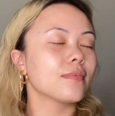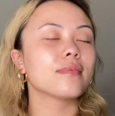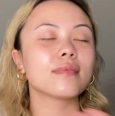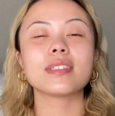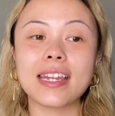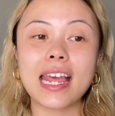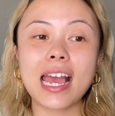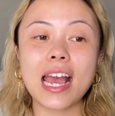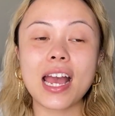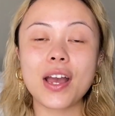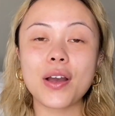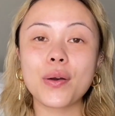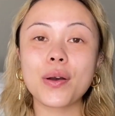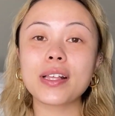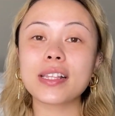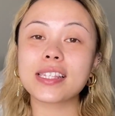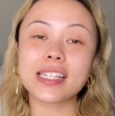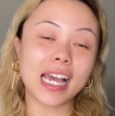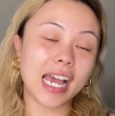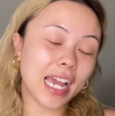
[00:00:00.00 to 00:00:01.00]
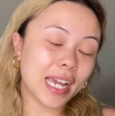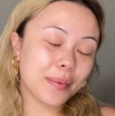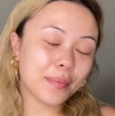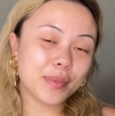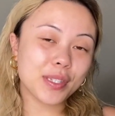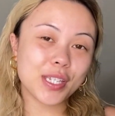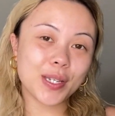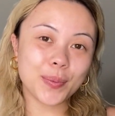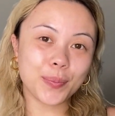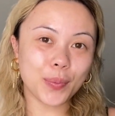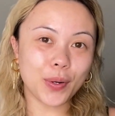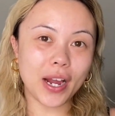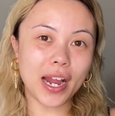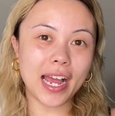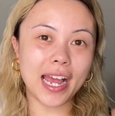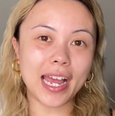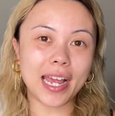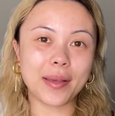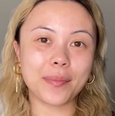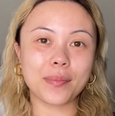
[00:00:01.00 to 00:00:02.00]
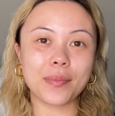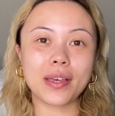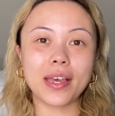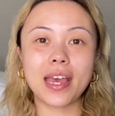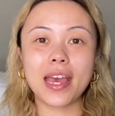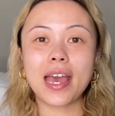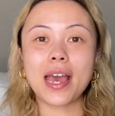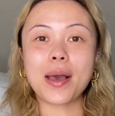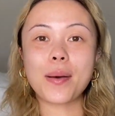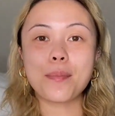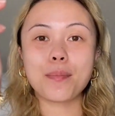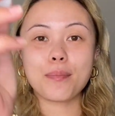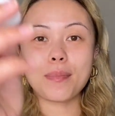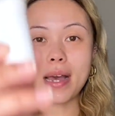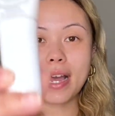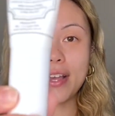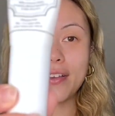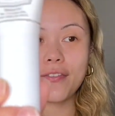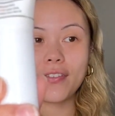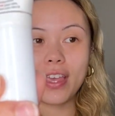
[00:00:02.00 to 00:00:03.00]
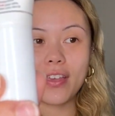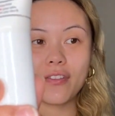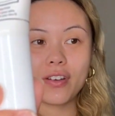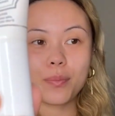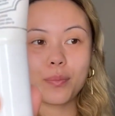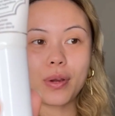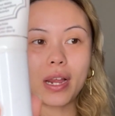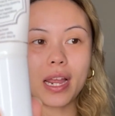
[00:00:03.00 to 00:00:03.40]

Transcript: Now, time to prime. My favorite